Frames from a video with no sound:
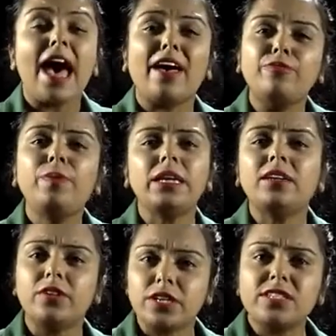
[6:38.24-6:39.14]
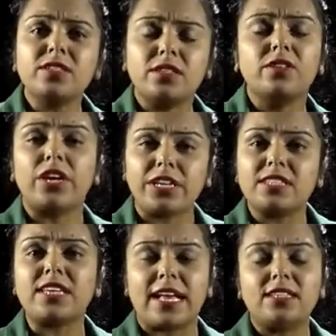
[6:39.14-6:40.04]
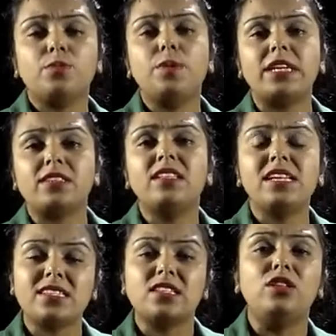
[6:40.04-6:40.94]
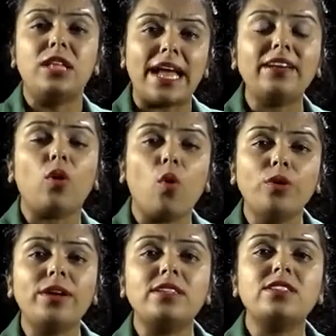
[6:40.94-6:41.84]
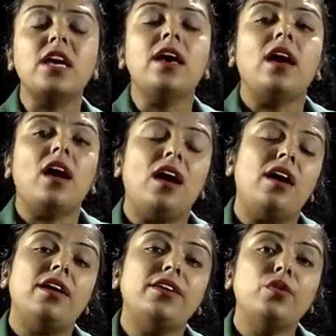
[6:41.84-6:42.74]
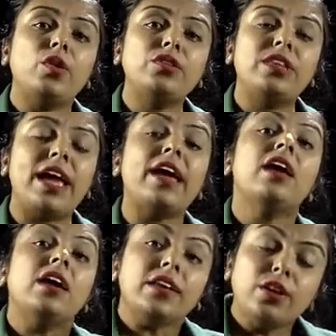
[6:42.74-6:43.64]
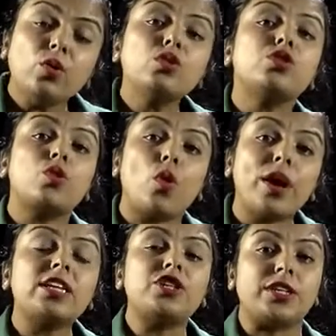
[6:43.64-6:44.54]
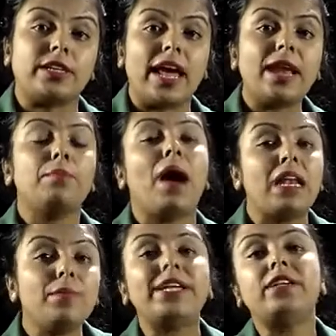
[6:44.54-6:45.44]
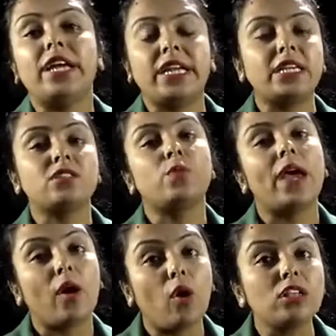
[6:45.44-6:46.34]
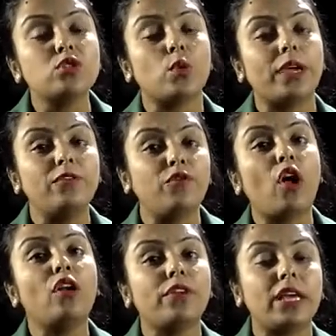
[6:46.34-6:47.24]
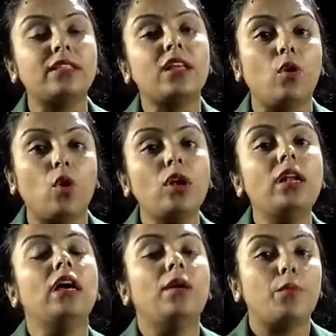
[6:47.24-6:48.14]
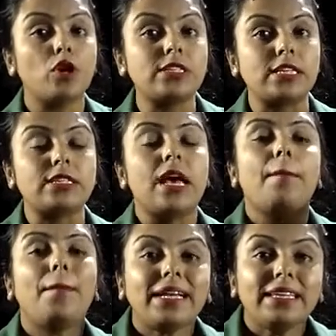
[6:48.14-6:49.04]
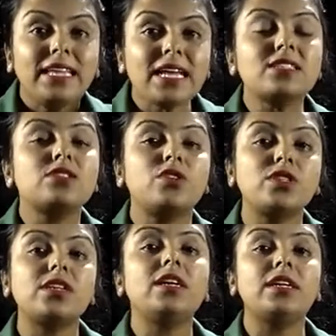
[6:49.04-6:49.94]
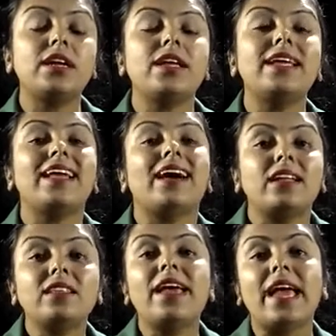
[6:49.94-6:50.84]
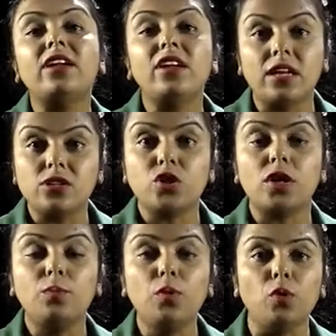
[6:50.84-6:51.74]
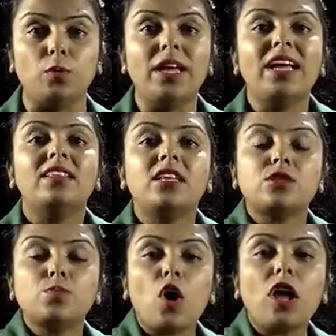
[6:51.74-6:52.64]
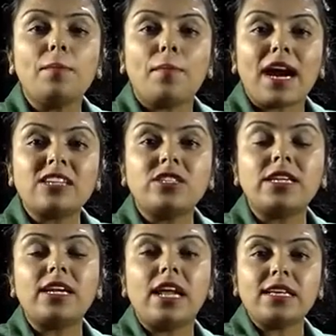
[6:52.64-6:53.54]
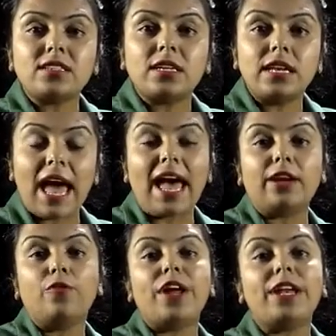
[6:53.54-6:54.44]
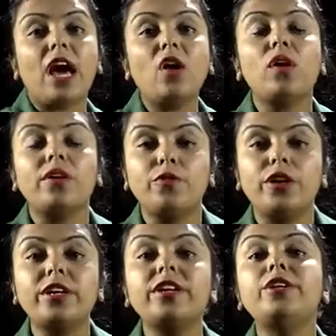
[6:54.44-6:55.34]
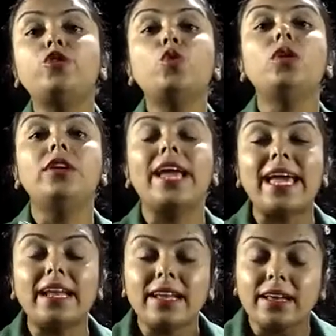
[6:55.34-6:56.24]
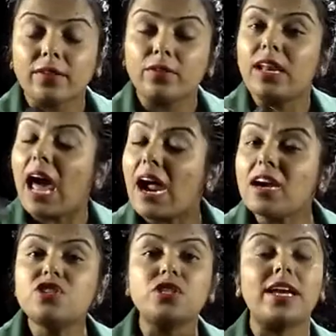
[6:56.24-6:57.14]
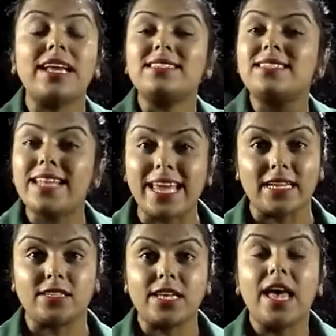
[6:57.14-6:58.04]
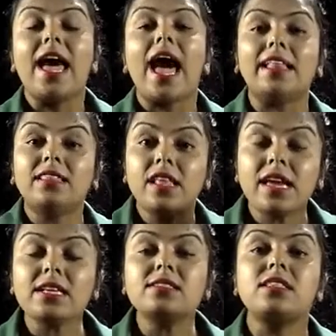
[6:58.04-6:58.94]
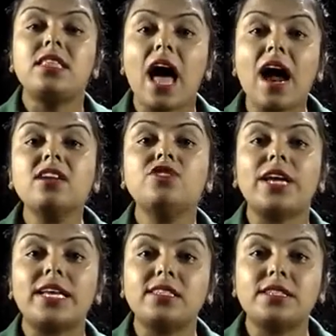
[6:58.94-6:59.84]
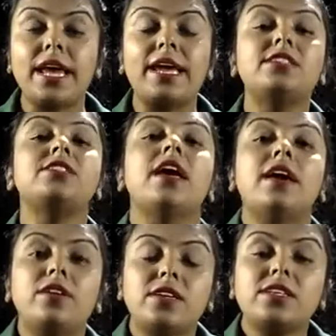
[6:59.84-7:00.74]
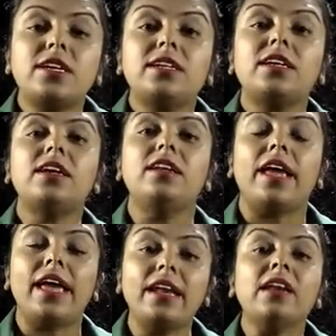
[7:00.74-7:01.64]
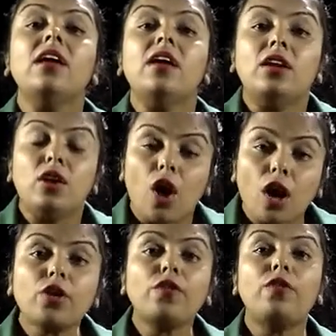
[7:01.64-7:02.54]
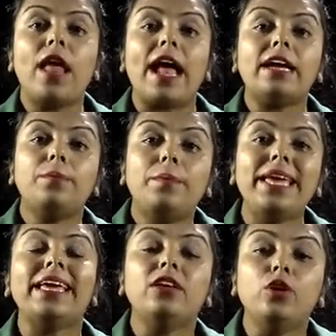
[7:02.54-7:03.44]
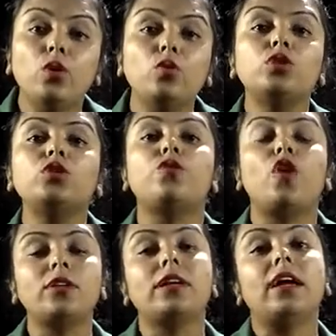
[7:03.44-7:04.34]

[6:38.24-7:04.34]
have been criticized because these landowners, they used coercion, and parliamentarians were also involved in the whole process. But this resulted in another agricultural boom. The small marginalized land were now converted into large estates, and these large estates resulted in lot of land being used for the